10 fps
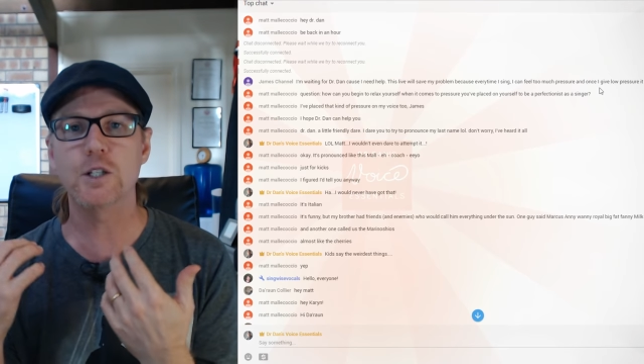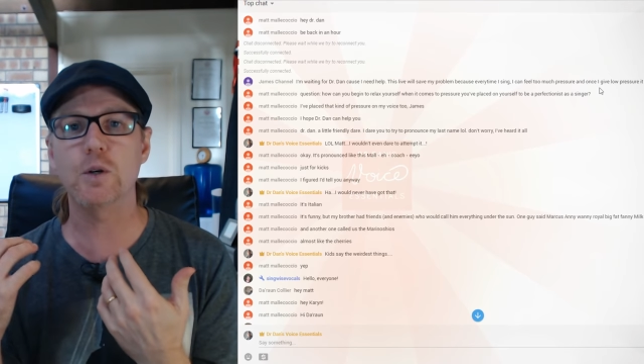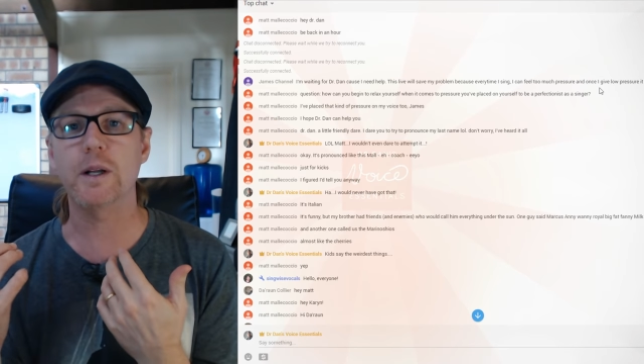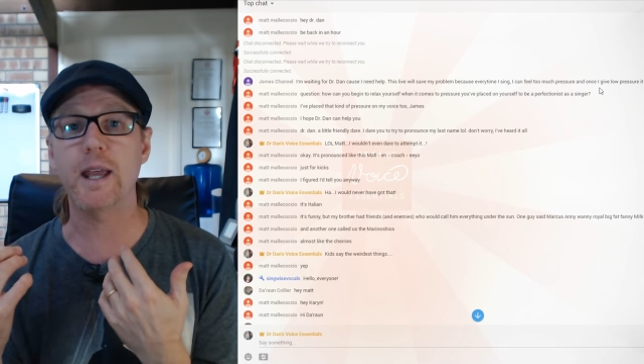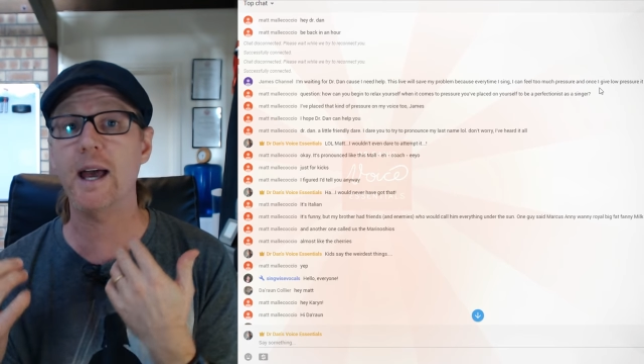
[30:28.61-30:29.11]

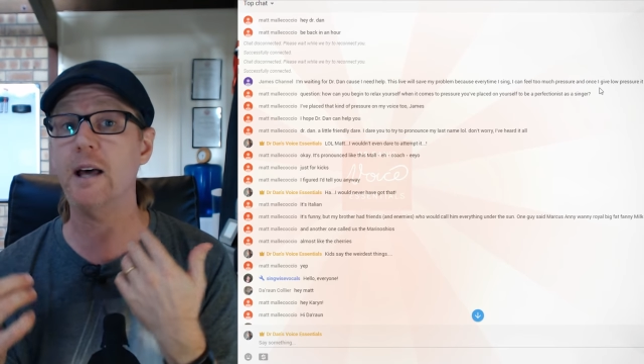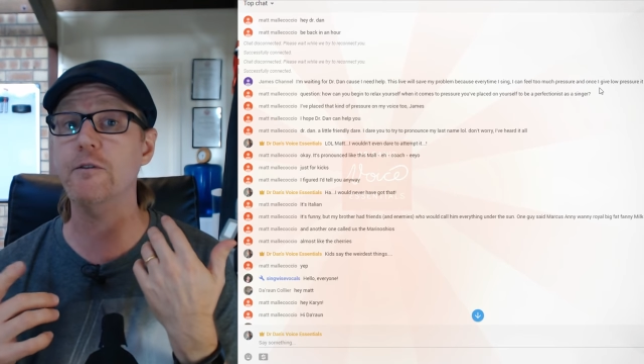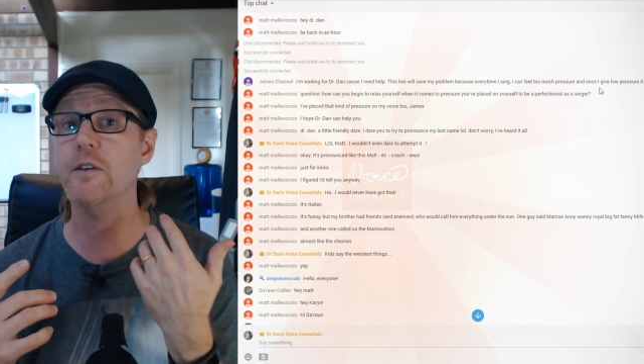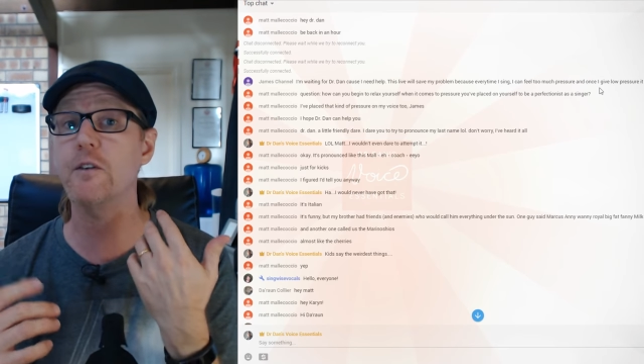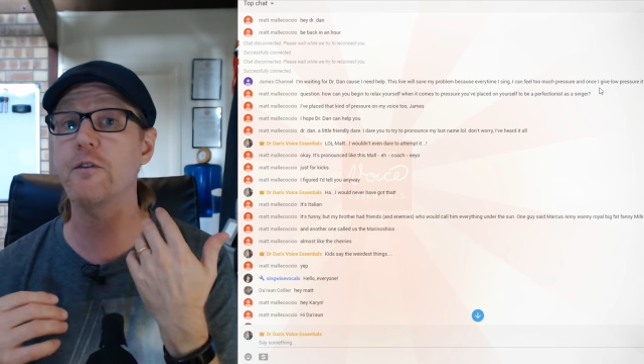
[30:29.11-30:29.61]
to account
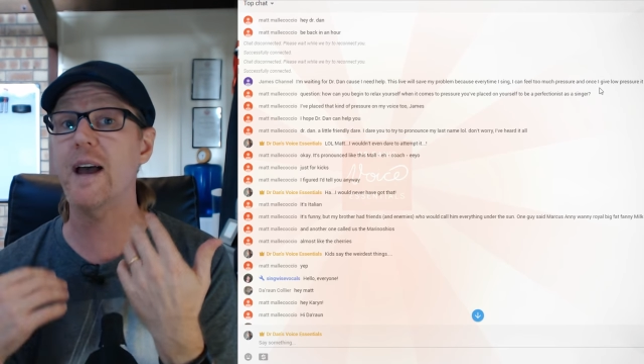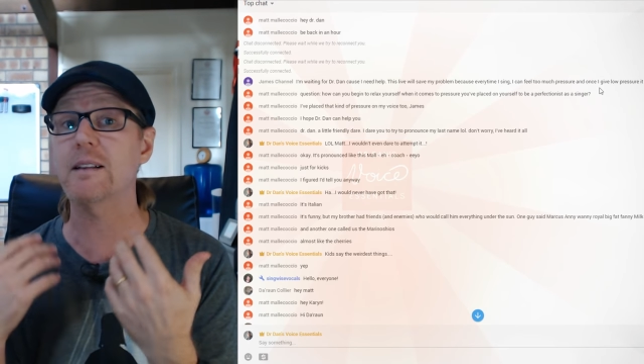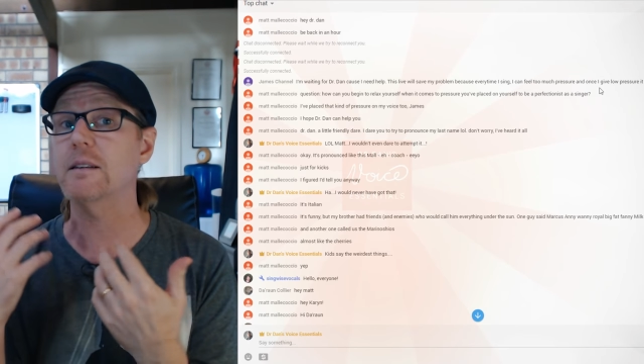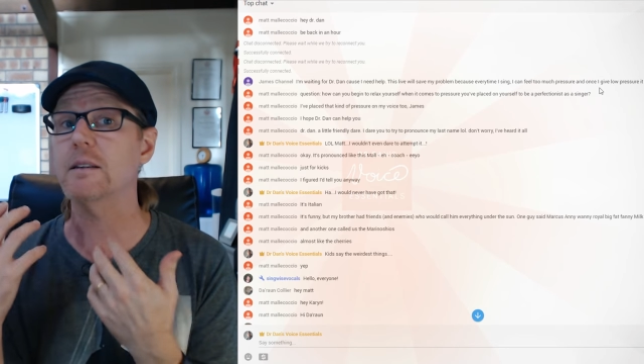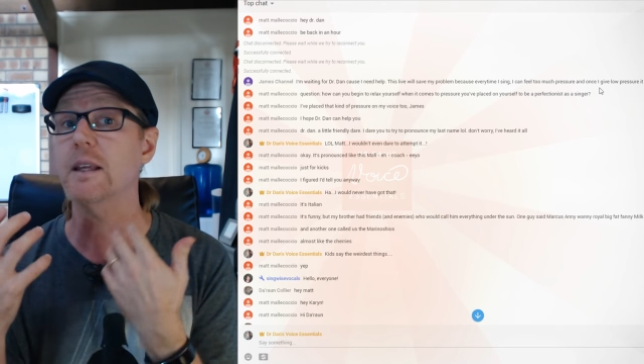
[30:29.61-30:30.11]
for the
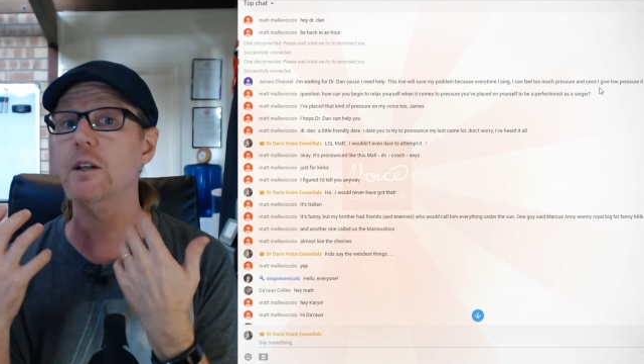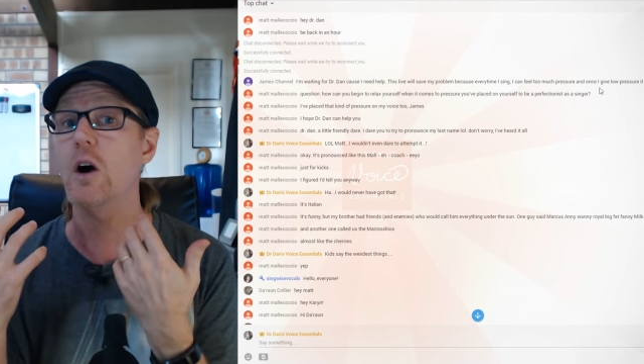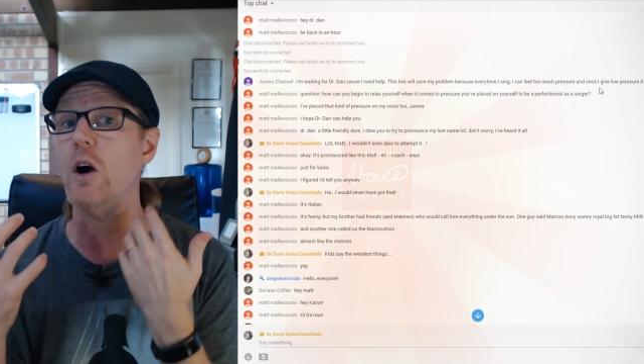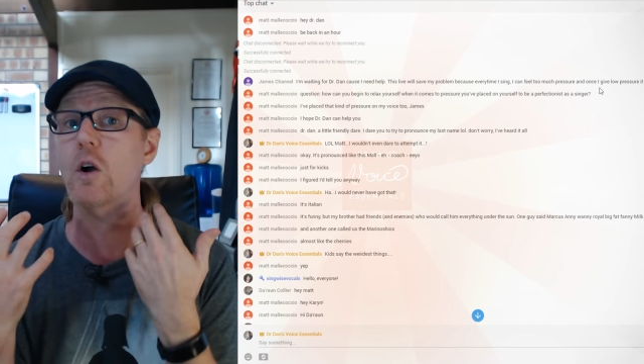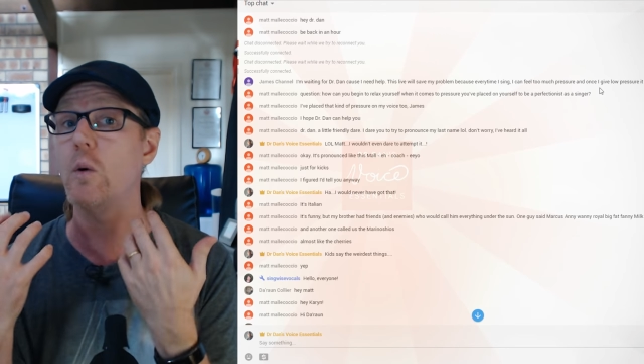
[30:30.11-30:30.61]
fact that they're
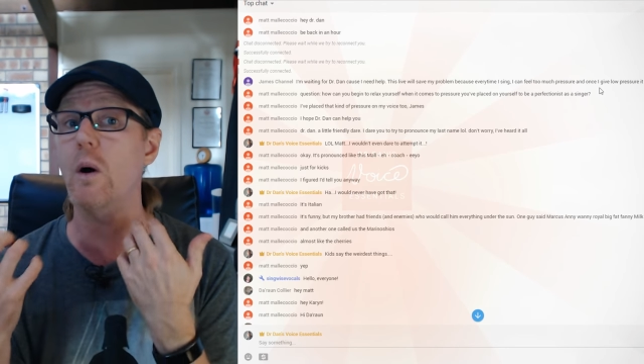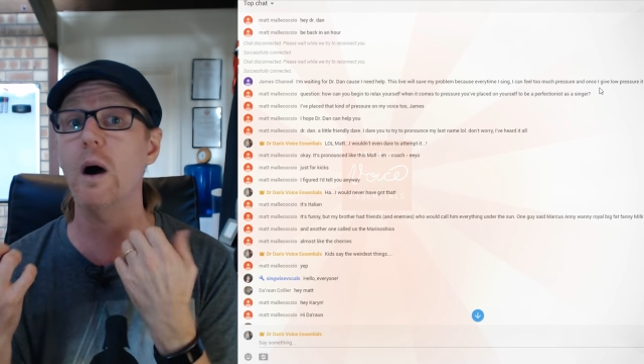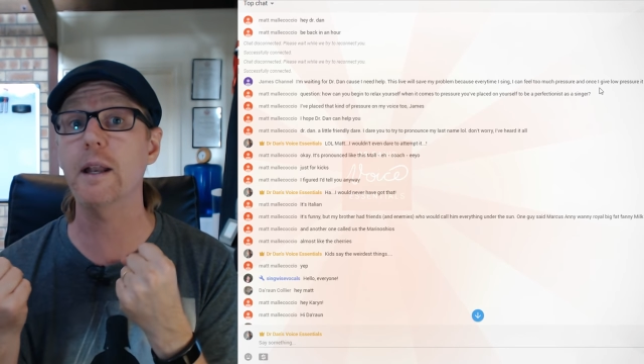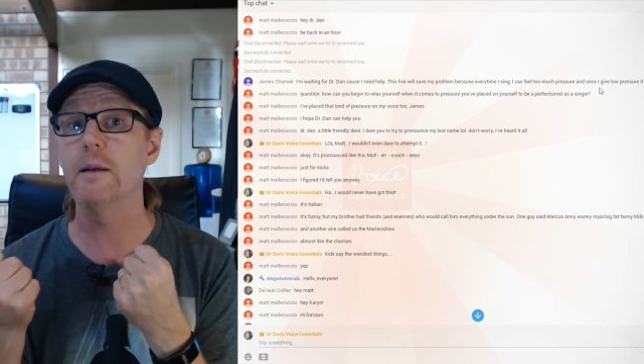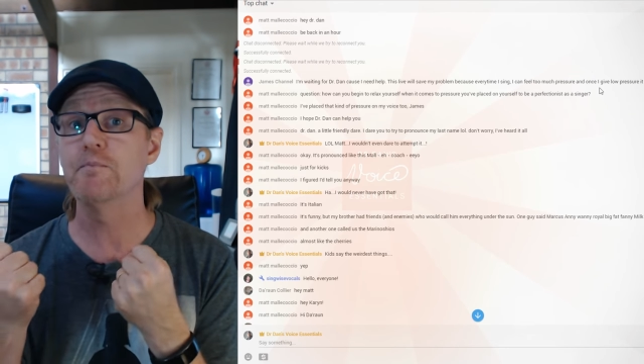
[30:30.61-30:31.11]
not
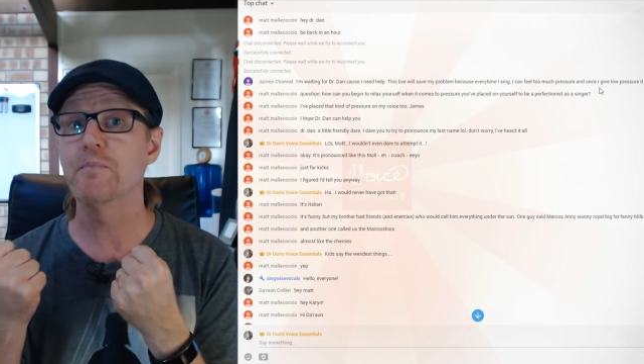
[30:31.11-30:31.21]
quite